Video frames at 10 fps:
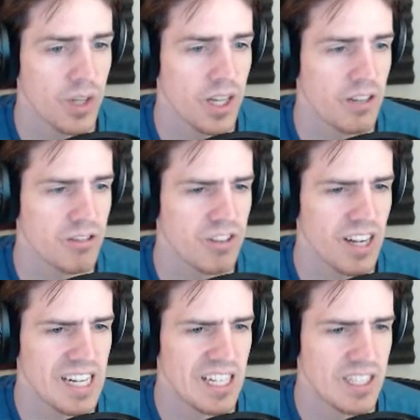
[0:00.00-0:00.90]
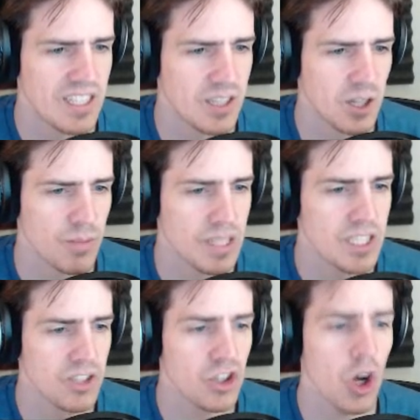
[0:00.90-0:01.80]
Okay, finally,
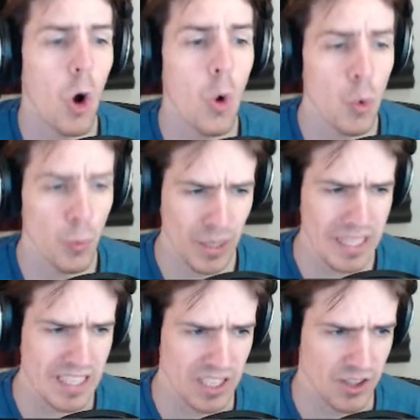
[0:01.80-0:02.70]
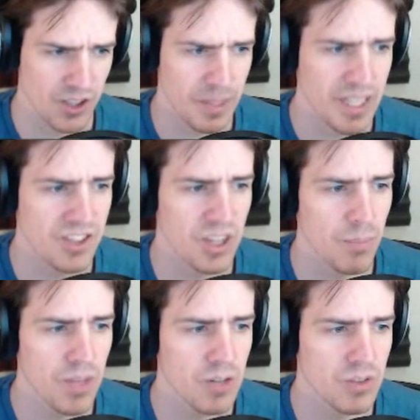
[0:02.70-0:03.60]
please, oh please, be
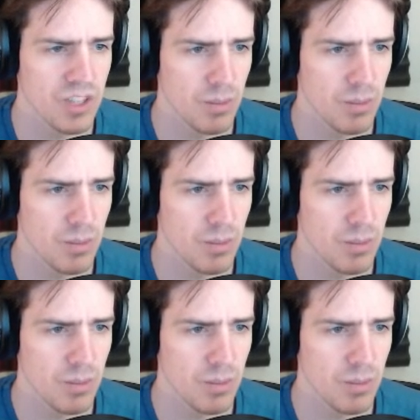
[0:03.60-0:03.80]
something